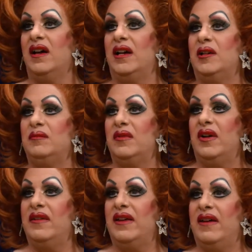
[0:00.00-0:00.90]
And
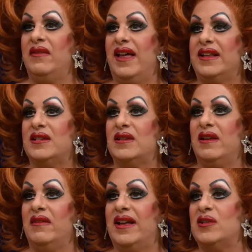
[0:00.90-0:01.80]

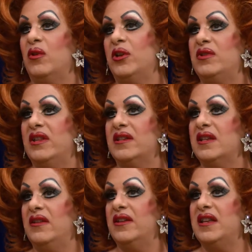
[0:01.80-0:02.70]
that's what you did.
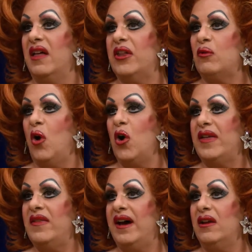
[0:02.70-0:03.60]
There's nothing wrong
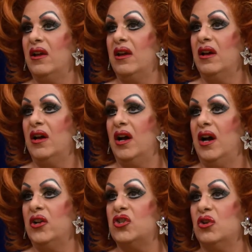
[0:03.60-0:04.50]
in that
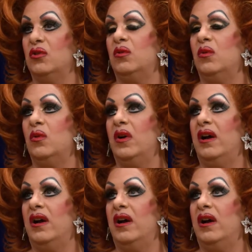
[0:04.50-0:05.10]
at all.